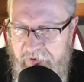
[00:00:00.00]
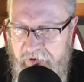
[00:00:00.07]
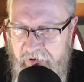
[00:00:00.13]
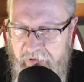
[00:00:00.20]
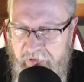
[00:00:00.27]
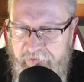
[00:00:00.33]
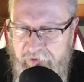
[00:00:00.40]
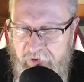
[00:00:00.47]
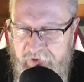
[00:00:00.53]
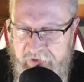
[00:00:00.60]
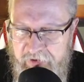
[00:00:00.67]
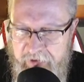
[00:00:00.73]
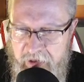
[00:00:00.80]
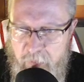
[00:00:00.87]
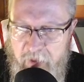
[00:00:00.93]

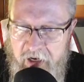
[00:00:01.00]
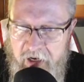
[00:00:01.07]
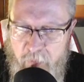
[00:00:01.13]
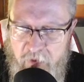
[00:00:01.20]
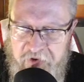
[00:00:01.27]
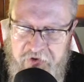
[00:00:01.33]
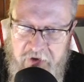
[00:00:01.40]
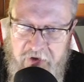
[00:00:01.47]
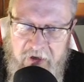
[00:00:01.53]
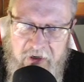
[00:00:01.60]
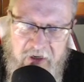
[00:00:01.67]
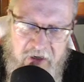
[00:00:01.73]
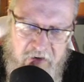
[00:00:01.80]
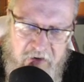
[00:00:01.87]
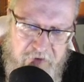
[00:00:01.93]
philosophy, a way in which
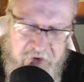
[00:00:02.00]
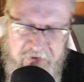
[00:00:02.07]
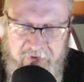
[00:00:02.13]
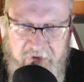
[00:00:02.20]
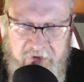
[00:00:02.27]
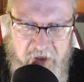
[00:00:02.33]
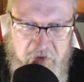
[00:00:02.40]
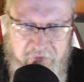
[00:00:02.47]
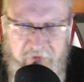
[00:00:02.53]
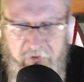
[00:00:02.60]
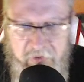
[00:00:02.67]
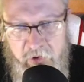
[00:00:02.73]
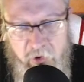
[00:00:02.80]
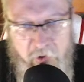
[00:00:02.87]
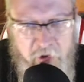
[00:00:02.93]
philosophy is kind of
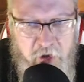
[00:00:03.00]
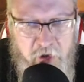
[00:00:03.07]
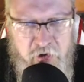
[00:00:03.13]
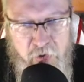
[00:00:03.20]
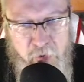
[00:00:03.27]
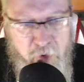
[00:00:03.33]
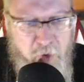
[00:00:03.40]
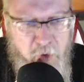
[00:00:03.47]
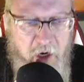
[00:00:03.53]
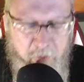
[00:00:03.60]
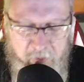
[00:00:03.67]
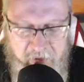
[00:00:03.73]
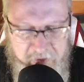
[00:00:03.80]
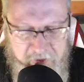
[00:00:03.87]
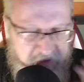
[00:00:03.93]
too caught up
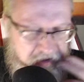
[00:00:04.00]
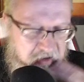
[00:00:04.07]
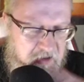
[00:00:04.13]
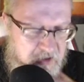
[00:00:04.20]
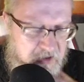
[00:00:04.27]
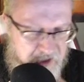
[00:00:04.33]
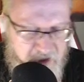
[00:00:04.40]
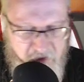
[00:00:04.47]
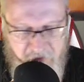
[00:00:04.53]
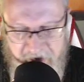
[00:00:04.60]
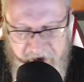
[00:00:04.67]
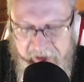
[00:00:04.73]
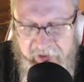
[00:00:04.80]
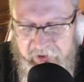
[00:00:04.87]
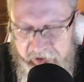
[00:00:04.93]
with things like
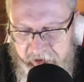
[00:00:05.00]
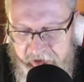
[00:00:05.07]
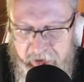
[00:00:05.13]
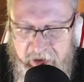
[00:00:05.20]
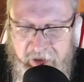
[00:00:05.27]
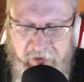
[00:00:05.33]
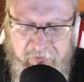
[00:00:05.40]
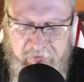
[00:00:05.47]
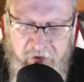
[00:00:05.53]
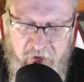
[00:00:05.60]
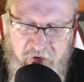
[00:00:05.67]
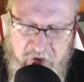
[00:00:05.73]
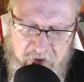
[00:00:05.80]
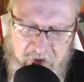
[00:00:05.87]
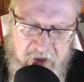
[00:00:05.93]
correctness and other kind of
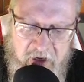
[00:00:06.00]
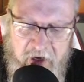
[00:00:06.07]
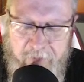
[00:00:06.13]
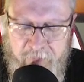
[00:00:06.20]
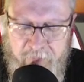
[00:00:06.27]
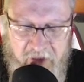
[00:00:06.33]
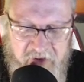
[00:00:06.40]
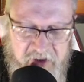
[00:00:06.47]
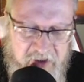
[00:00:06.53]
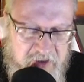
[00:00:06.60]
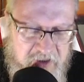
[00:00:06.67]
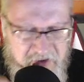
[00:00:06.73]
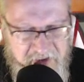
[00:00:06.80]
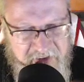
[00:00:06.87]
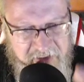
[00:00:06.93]
notions. And so
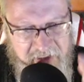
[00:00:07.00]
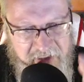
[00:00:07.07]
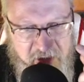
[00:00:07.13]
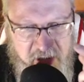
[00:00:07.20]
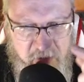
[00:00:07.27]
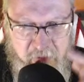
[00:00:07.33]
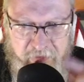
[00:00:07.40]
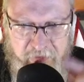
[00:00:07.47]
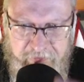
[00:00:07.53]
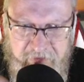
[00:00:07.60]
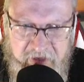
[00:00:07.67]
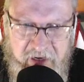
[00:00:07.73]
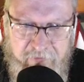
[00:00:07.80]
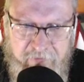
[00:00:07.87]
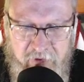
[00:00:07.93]
this issue of
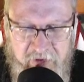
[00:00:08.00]
forgetfulness,